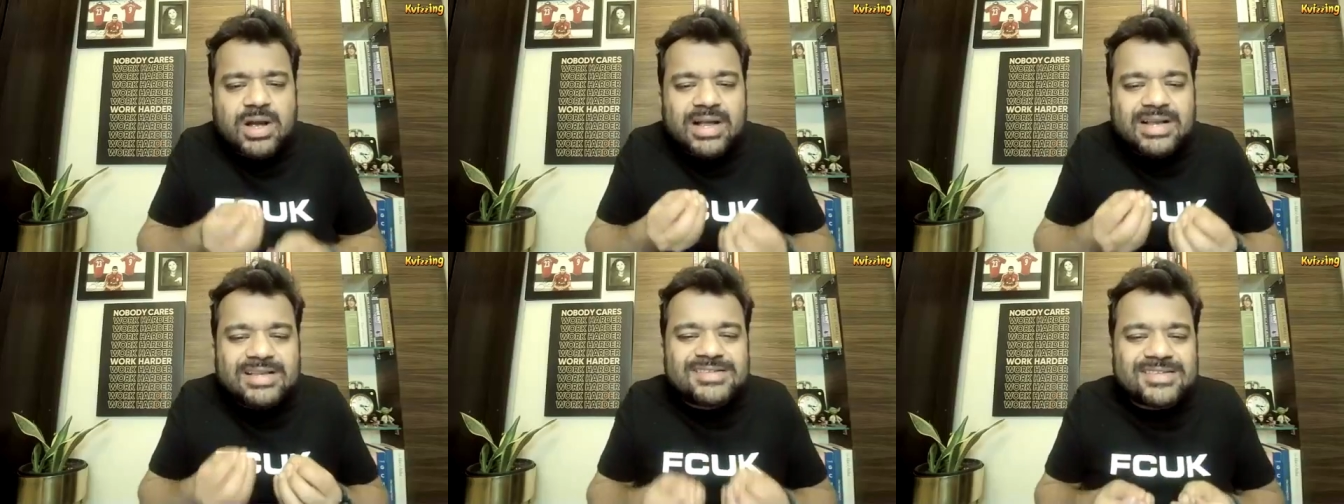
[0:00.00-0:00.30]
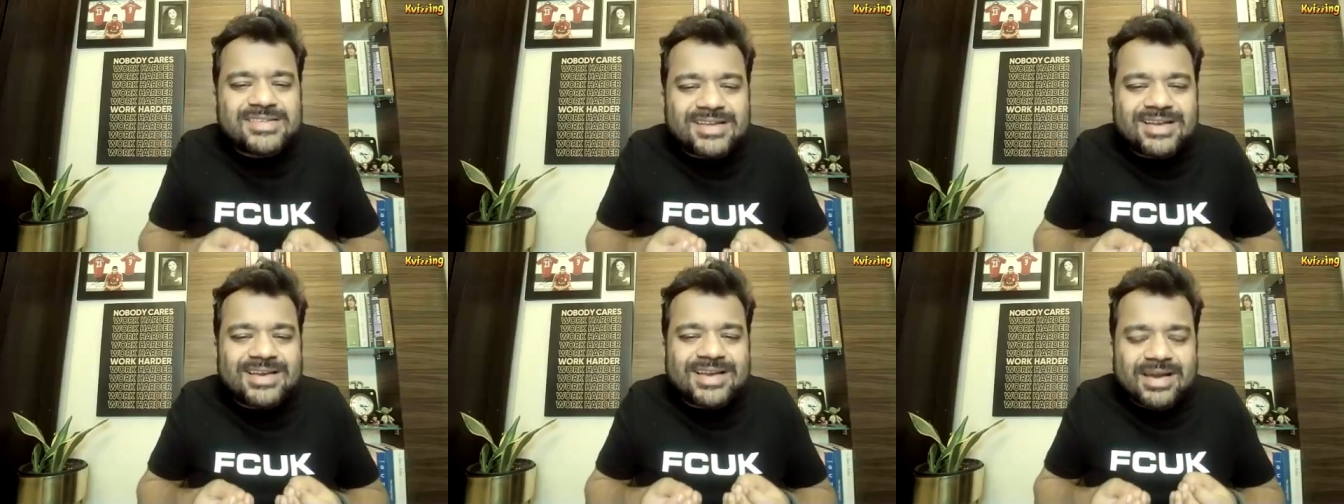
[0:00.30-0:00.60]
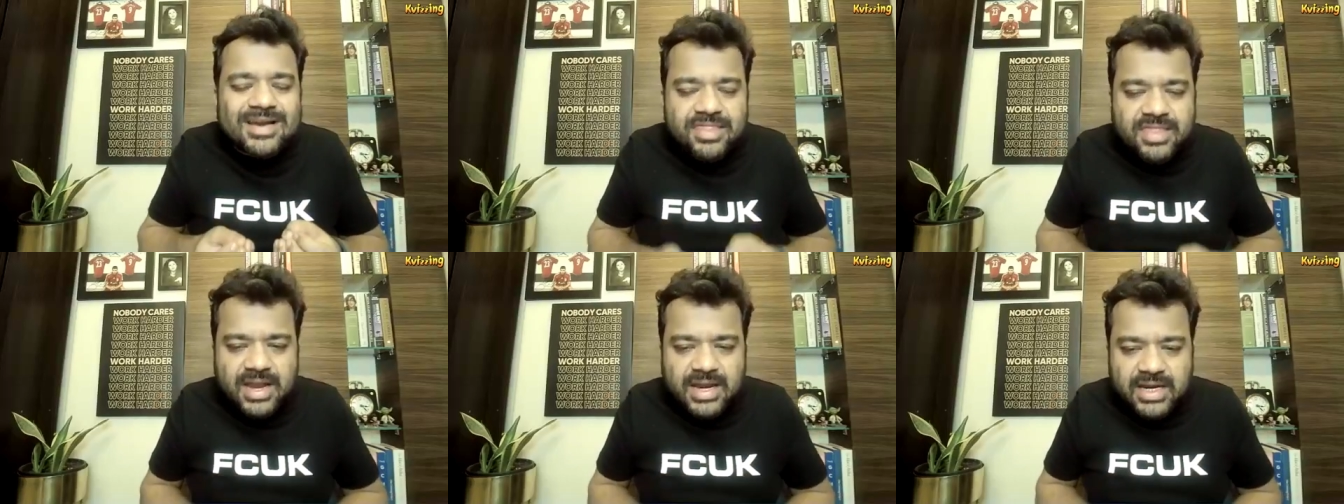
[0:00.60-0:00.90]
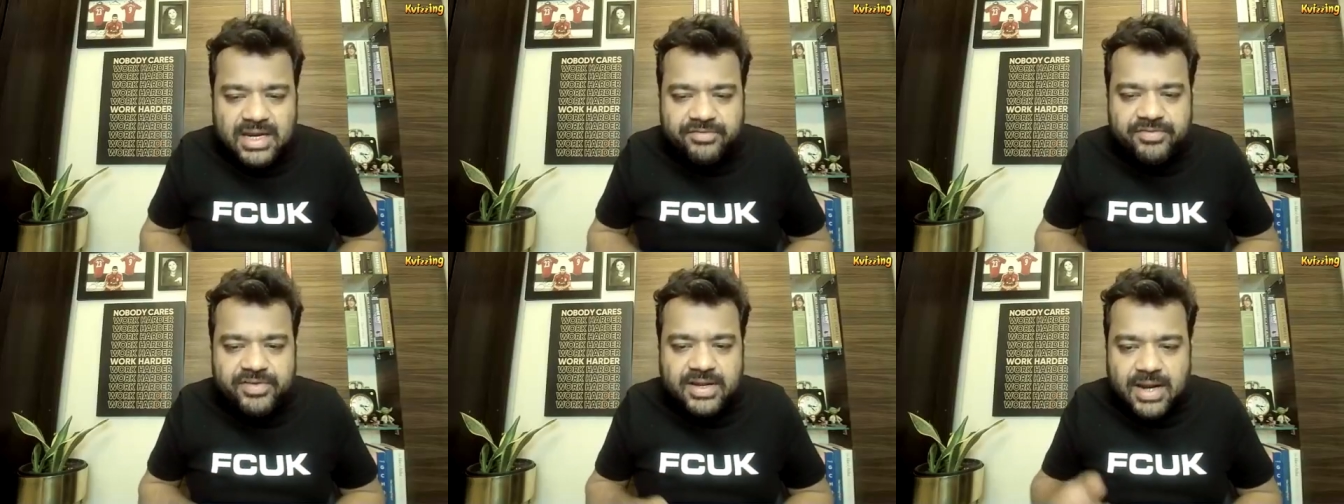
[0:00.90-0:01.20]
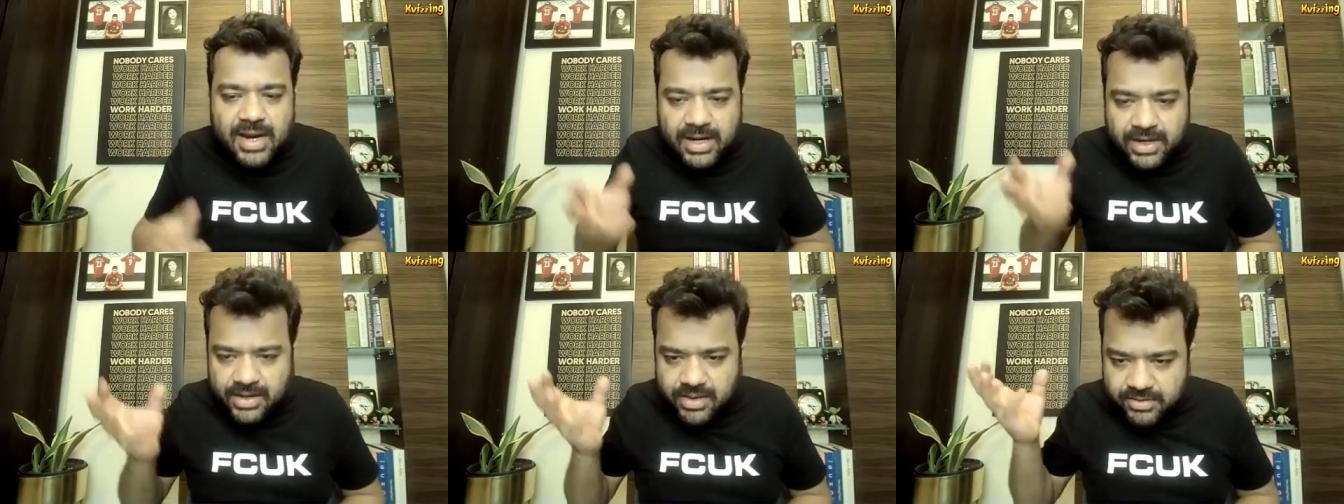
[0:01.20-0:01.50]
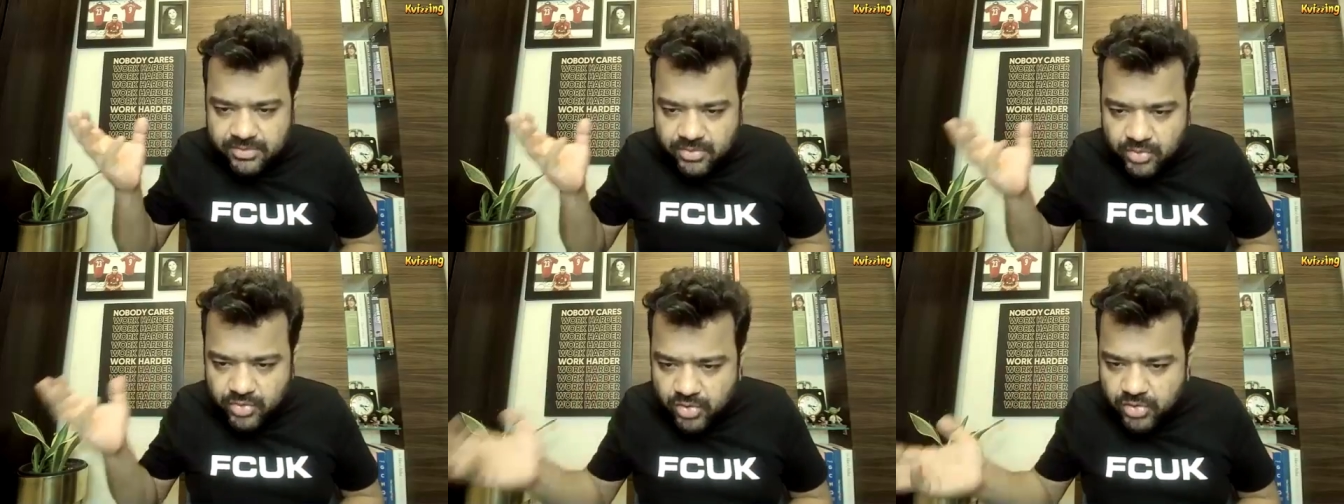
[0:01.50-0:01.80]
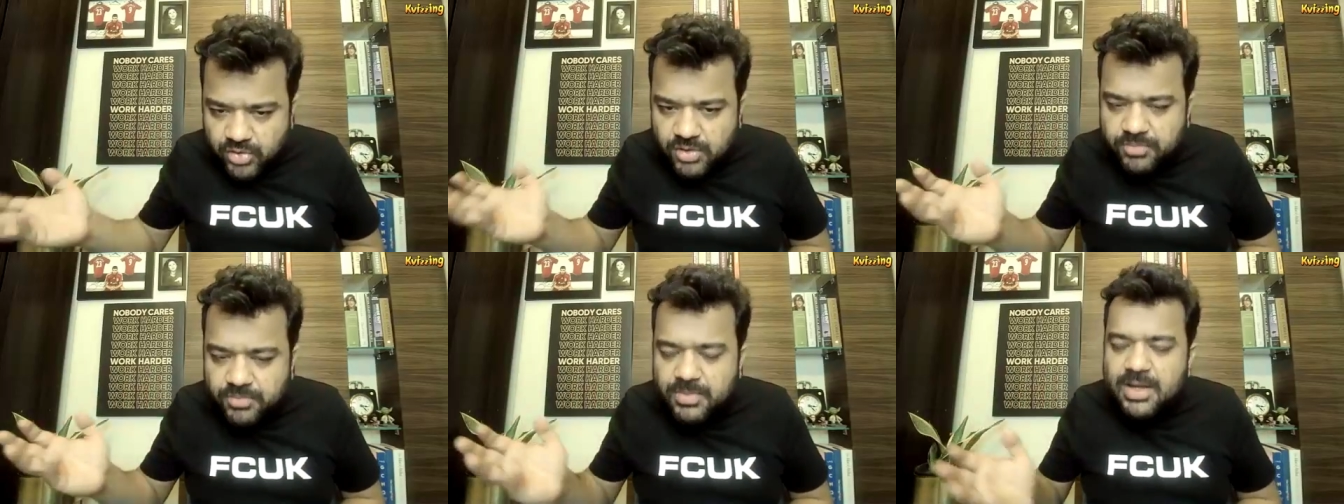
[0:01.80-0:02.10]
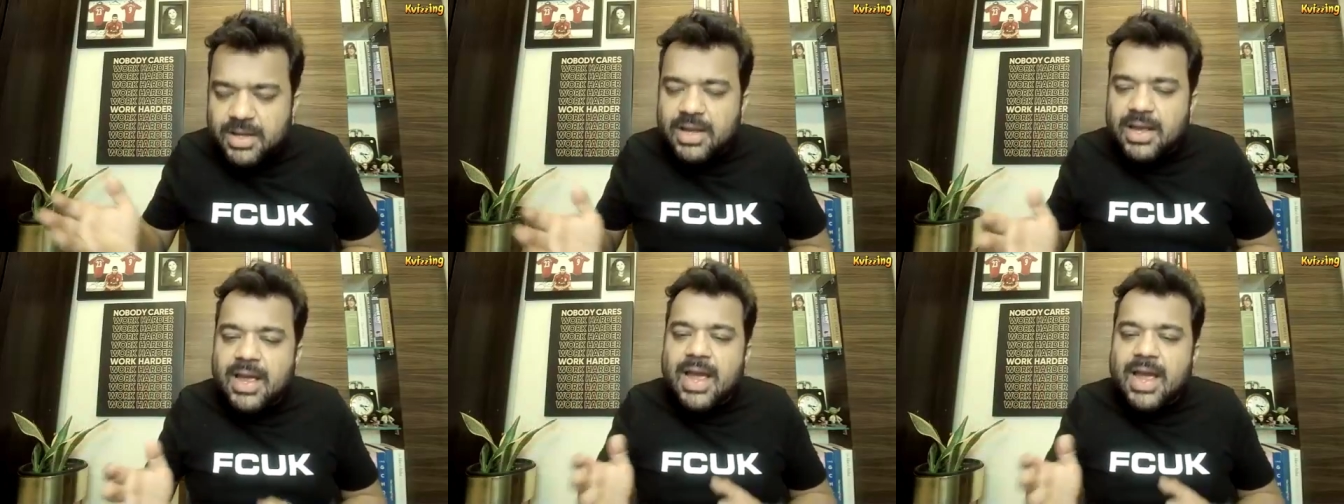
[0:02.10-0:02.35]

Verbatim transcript: cultural and scientific ideas to Europe